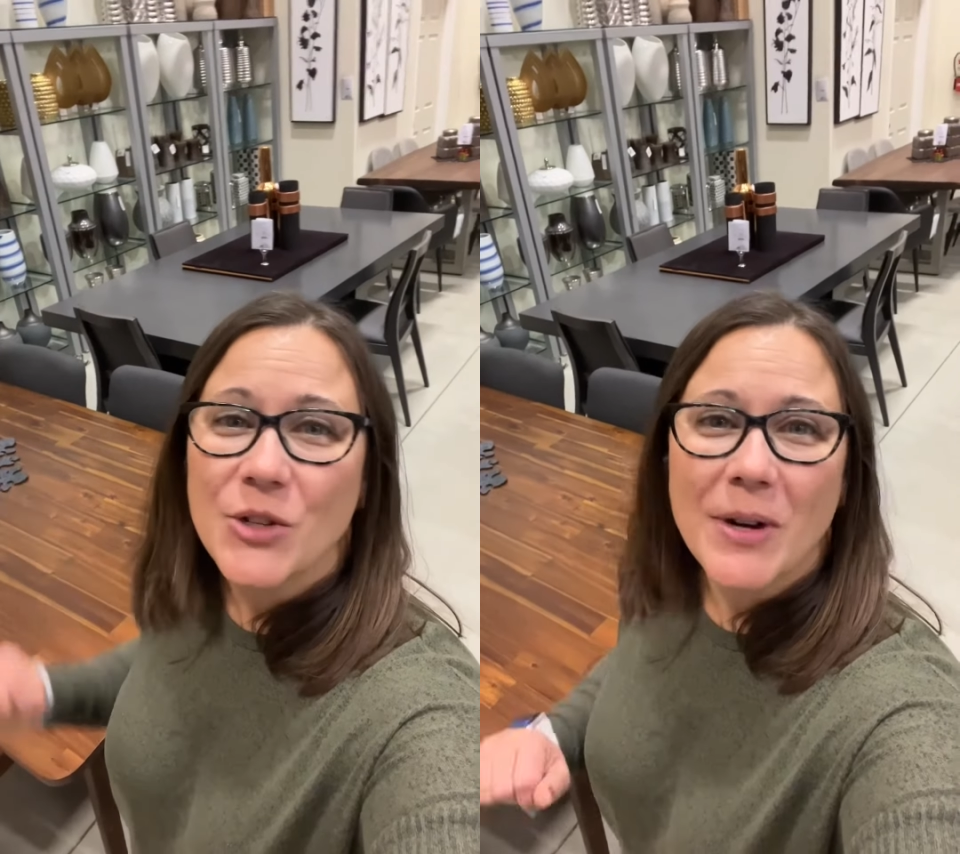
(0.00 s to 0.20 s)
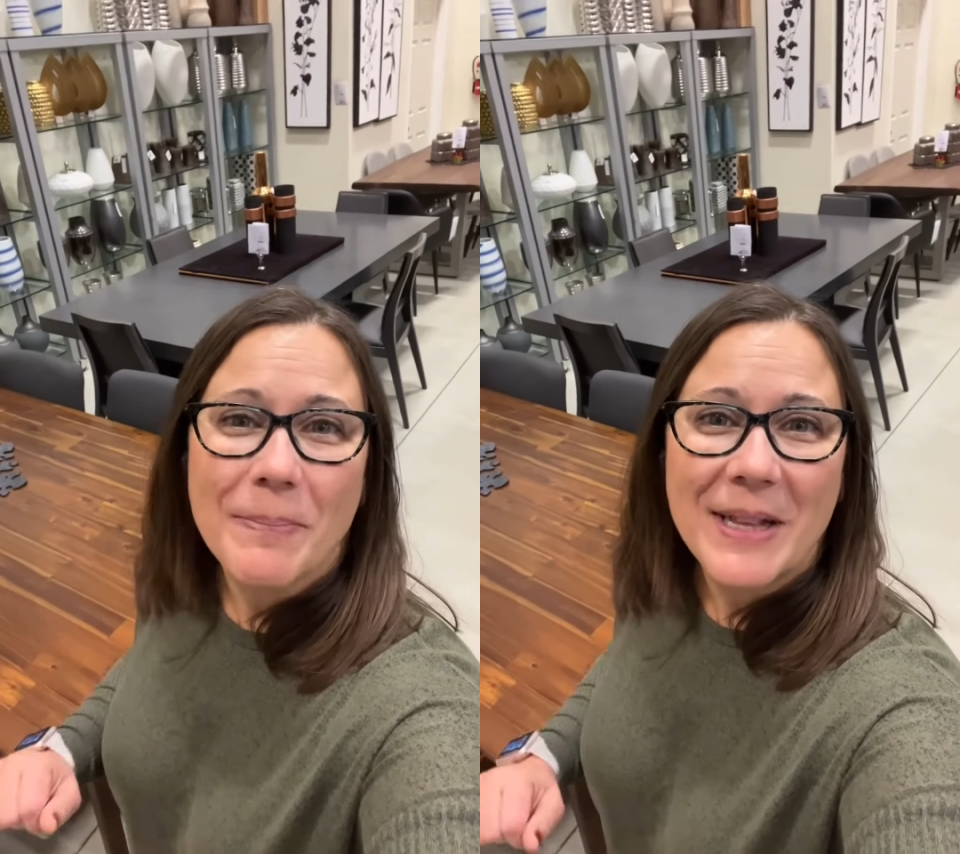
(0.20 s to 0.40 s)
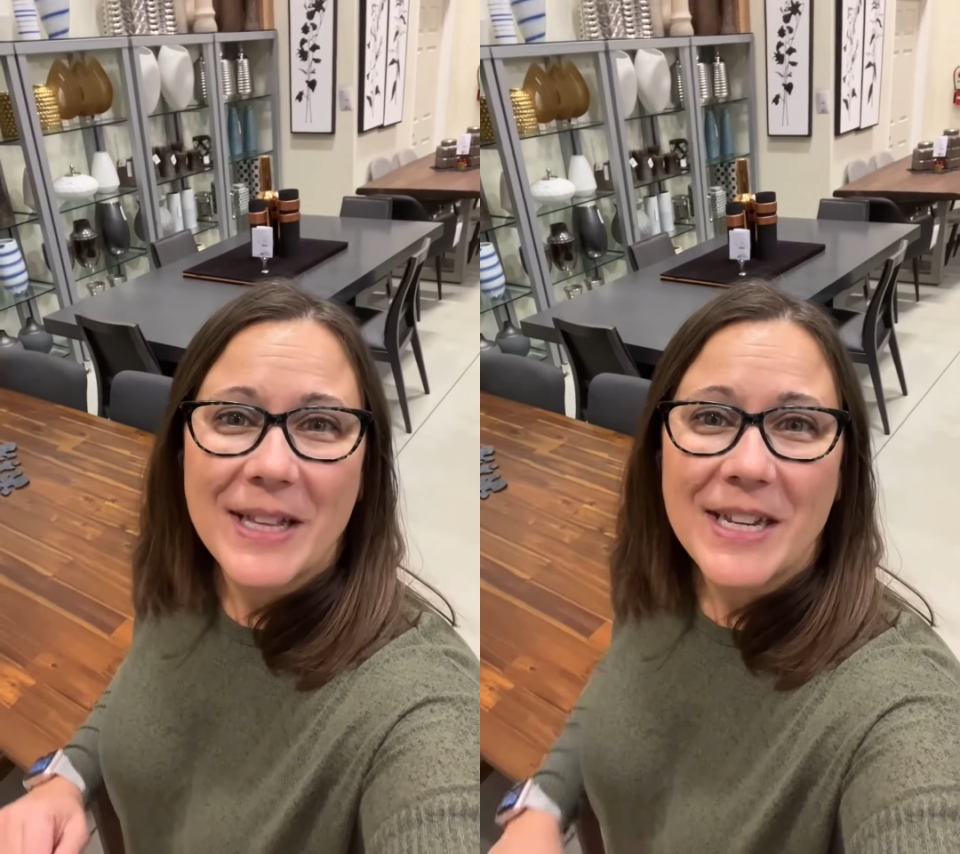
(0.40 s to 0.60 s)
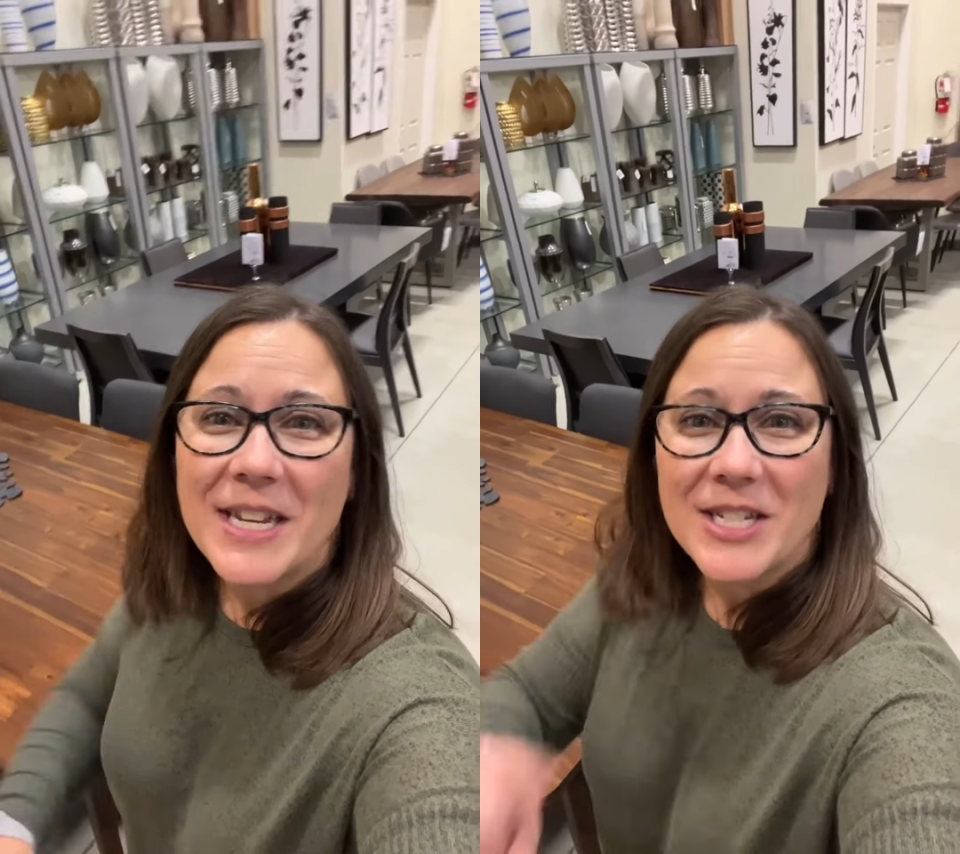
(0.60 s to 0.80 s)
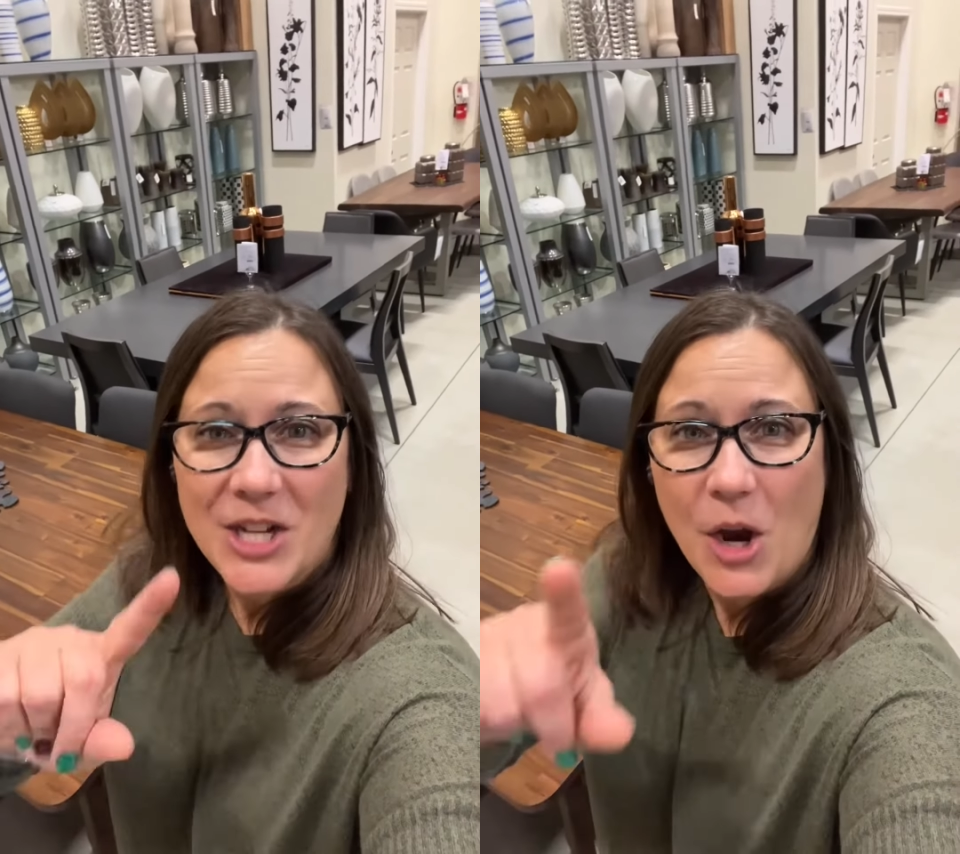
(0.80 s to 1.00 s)
ability
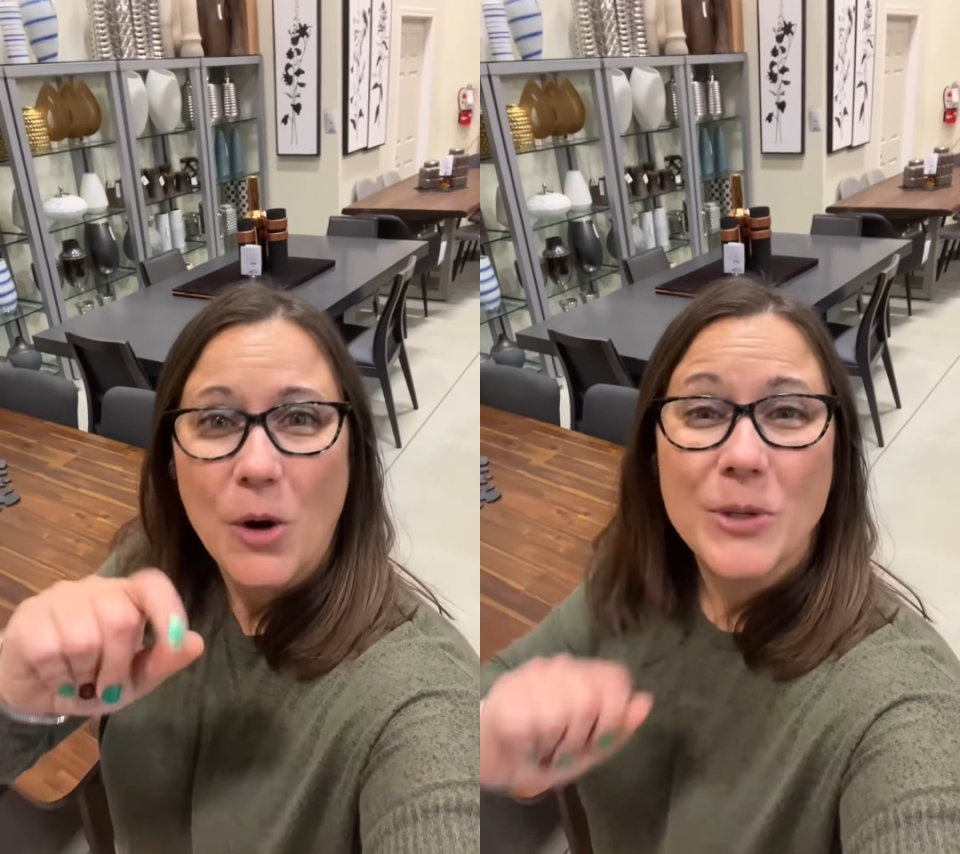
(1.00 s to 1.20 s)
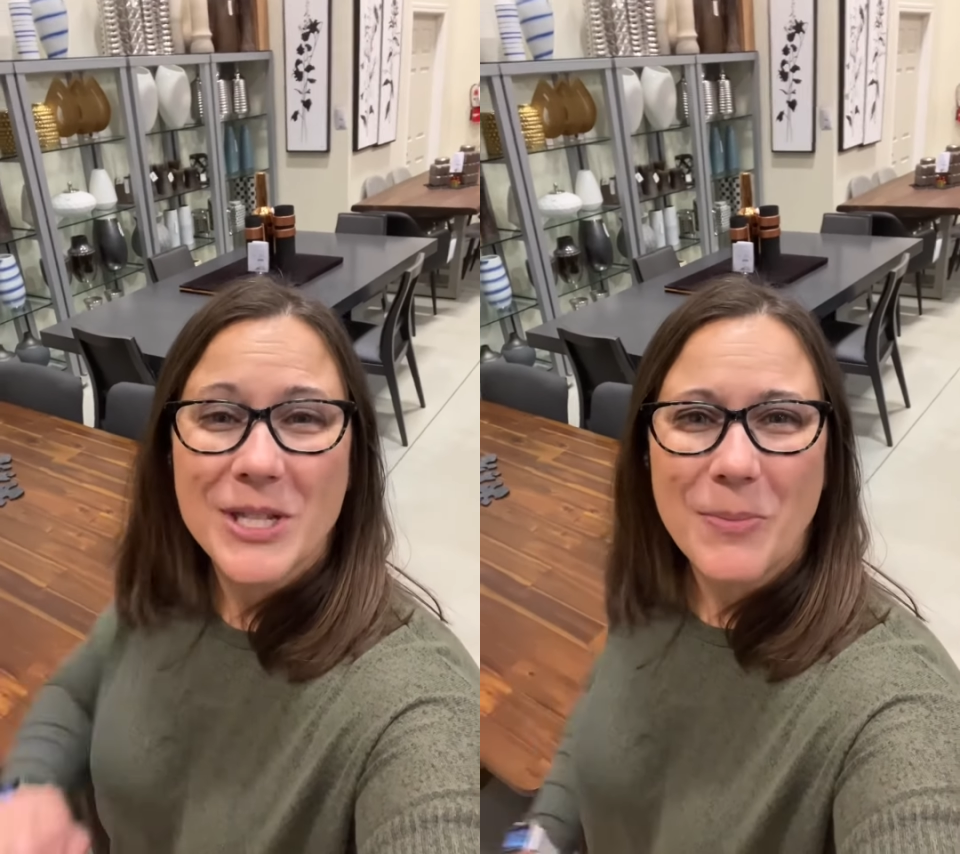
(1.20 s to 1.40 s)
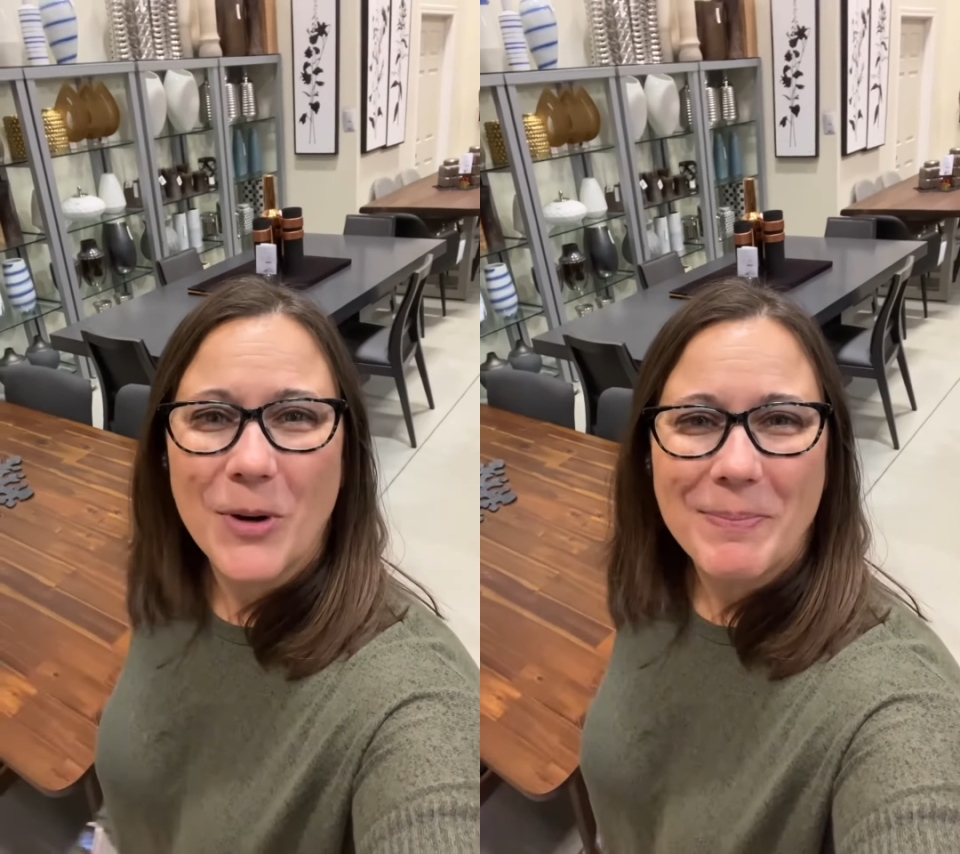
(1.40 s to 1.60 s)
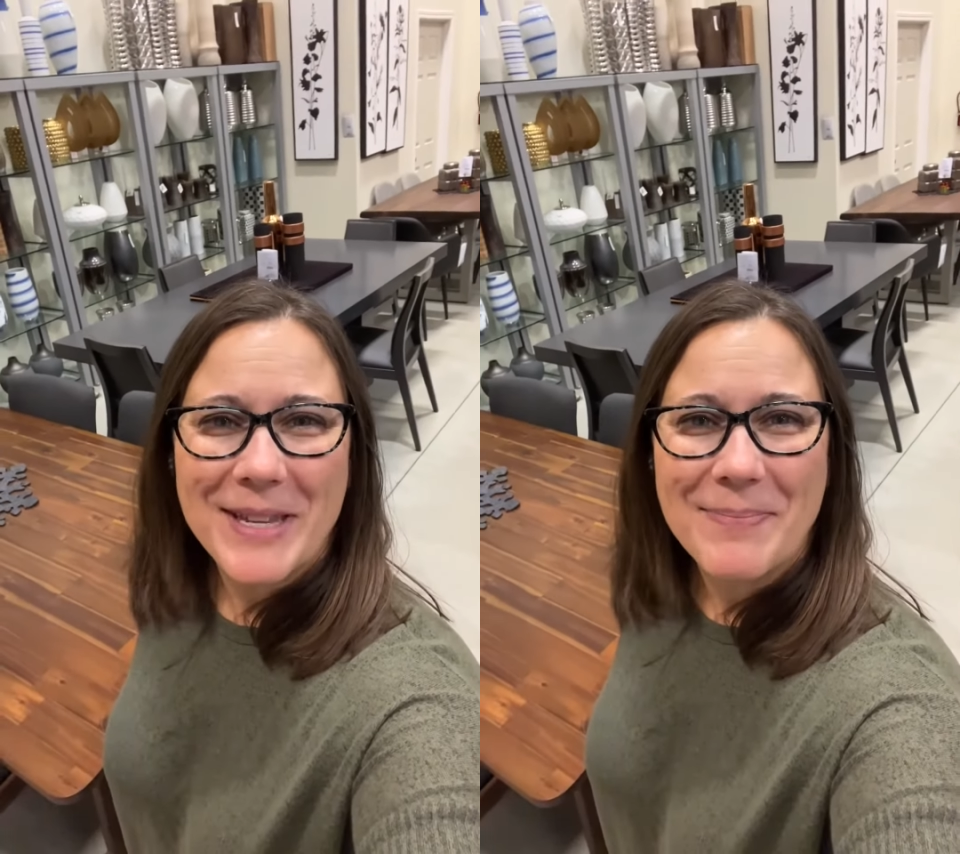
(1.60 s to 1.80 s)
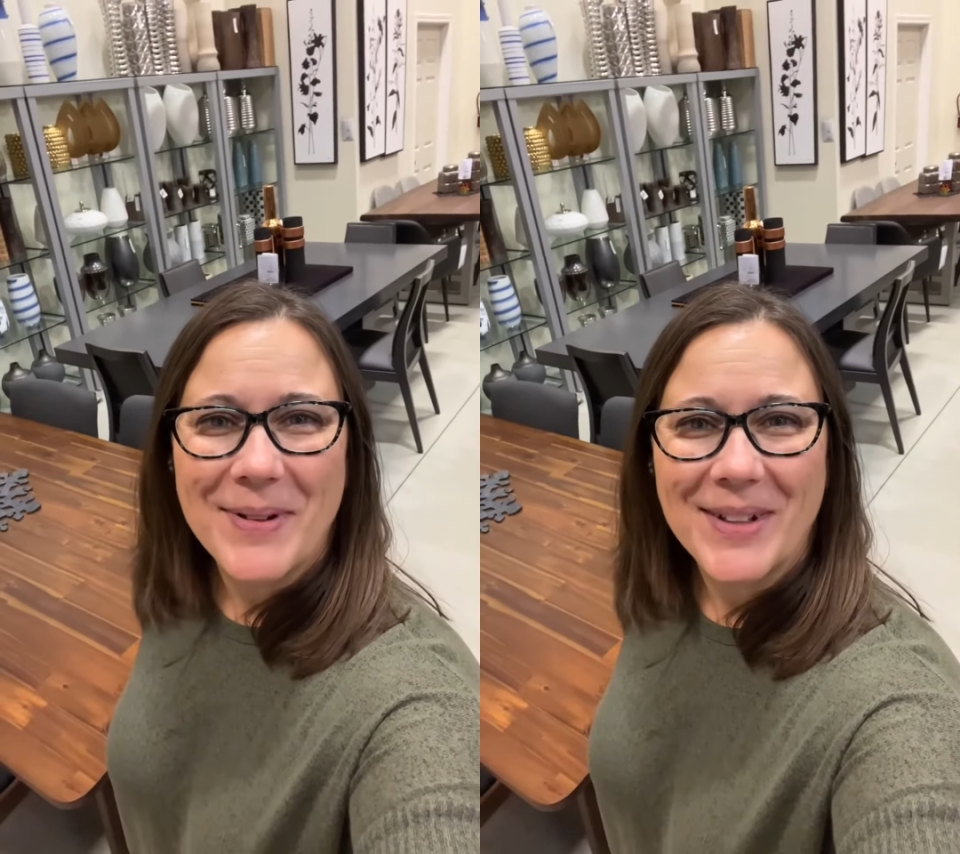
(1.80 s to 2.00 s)
to host more
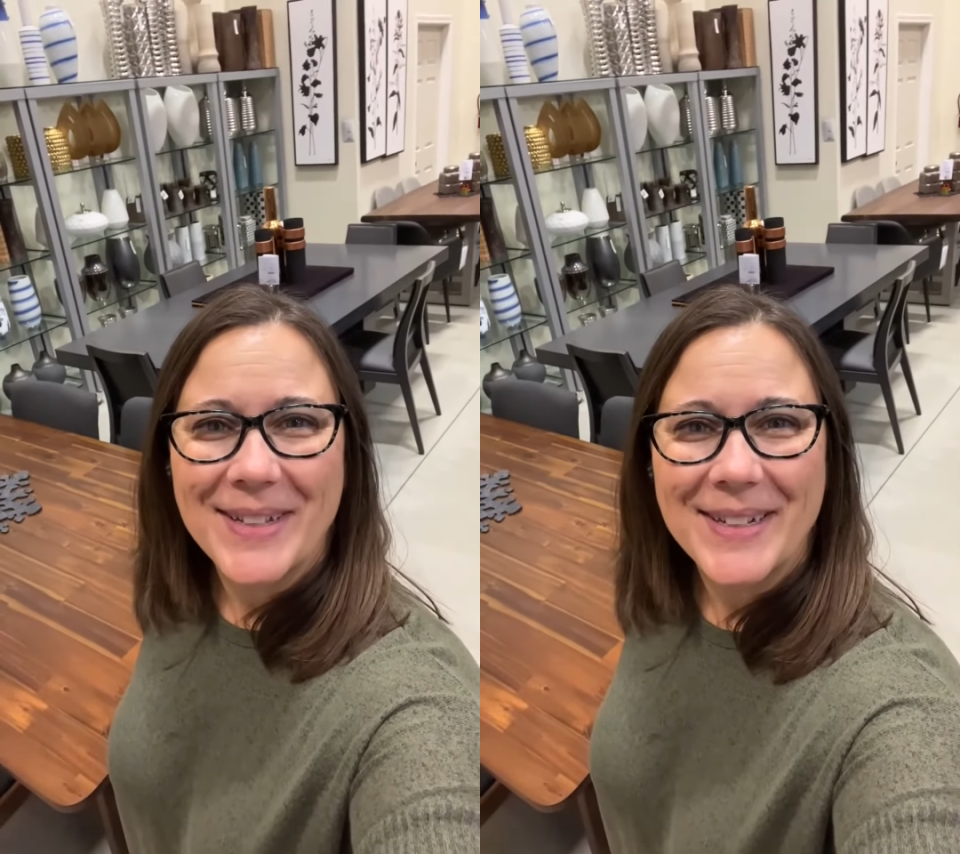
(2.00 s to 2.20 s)
people.